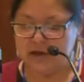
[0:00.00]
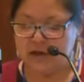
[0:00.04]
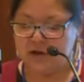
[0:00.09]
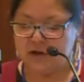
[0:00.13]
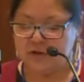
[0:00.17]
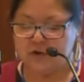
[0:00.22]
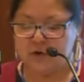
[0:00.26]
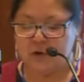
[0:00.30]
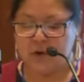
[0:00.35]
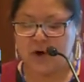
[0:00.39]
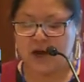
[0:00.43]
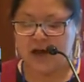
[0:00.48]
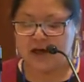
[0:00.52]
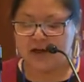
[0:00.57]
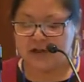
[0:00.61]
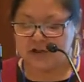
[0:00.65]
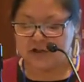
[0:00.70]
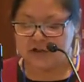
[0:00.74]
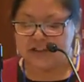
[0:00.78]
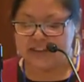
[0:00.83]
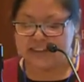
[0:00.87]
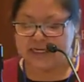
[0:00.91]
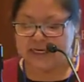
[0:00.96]
through
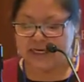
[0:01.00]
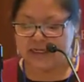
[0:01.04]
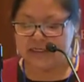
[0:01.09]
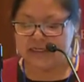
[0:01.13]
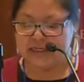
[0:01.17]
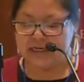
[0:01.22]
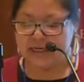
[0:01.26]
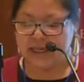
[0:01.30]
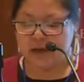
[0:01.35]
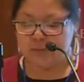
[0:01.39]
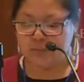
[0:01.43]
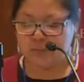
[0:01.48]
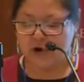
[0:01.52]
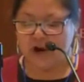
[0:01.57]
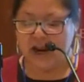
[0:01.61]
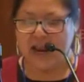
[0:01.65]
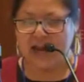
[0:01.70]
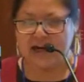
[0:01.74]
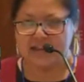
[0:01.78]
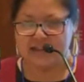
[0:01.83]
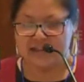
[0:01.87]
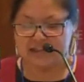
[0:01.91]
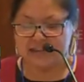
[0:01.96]
understanding and
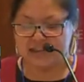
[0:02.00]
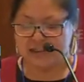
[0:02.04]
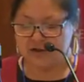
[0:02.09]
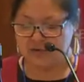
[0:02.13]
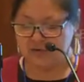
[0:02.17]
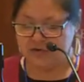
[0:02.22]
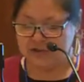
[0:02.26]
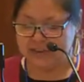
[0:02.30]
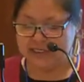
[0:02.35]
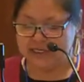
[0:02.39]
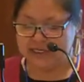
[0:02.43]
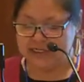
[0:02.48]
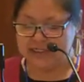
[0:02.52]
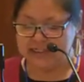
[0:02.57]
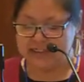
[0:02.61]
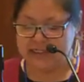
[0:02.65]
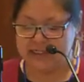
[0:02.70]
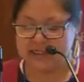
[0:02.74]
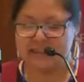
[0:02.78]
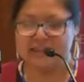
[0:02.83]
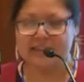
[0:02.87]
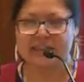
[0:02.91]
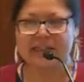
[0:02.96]
practicing
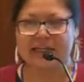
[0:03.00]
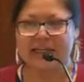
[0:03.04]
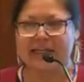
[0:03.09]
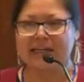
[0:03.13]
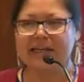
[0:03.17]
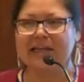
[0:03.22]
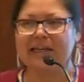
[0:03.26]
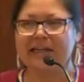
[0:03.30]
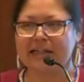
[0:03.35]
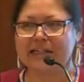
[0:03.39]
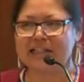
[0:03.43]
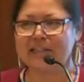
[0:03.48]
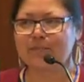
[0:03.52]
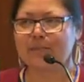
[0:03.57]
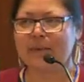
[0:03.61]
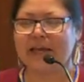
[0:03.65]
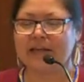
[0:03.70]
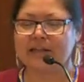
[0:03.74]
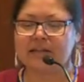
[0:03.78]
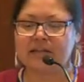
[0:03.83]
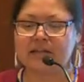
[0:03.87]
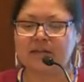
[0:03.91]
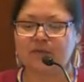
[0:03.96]
relatedness in an
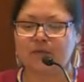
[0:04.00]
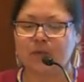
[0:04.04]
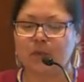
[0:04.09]
expansive